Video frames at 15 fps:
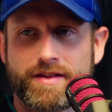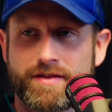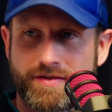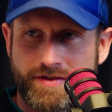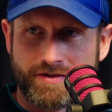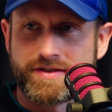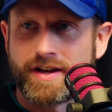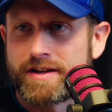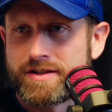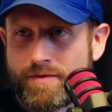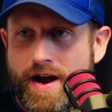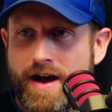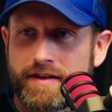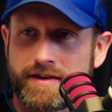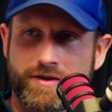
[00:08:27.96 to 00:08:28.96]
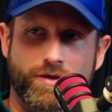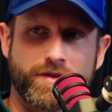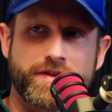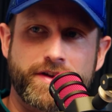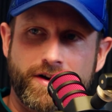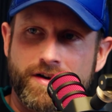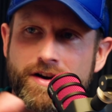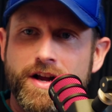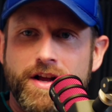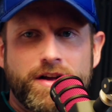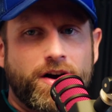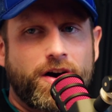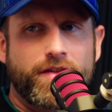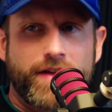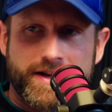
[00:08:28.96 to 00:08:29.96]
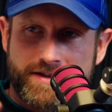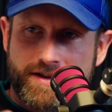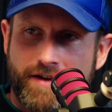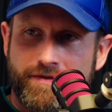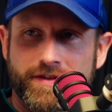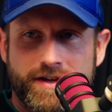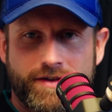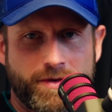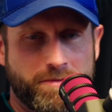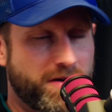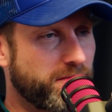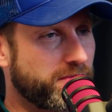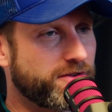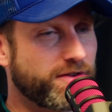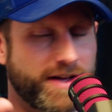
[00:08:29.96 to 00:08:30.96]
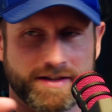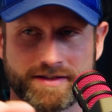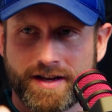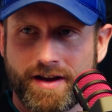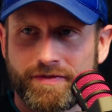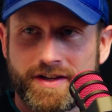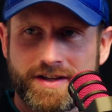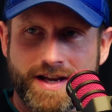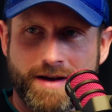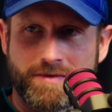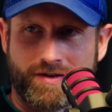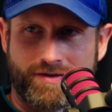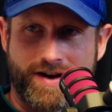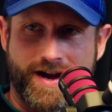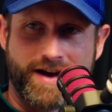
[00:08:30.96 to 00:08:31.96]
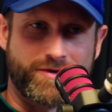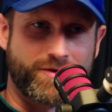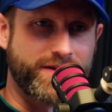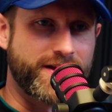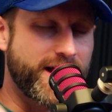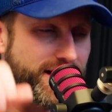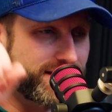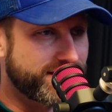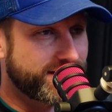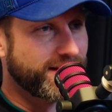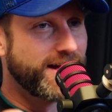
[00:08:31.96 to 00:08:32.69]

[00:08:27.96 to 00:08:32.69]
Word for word: their sexuality or their oh that's definitely a Republican, that's definitely a Democrat, or that's